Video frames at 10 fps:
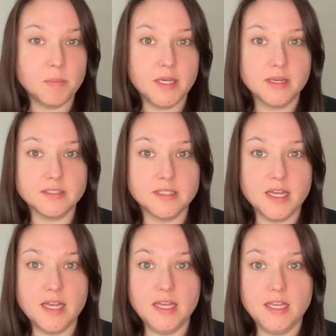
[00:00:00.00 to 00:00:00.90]
because
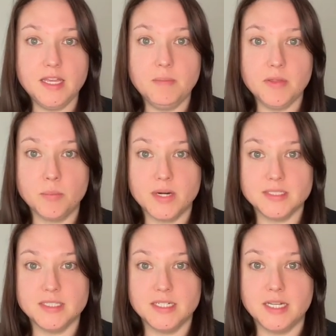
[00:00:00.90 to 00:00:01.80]
they keep the
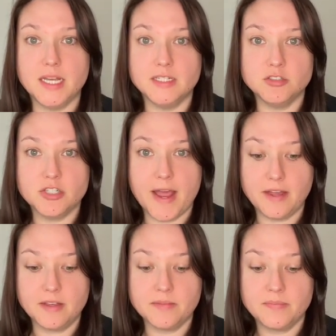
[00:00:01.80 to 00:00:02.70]
president in check.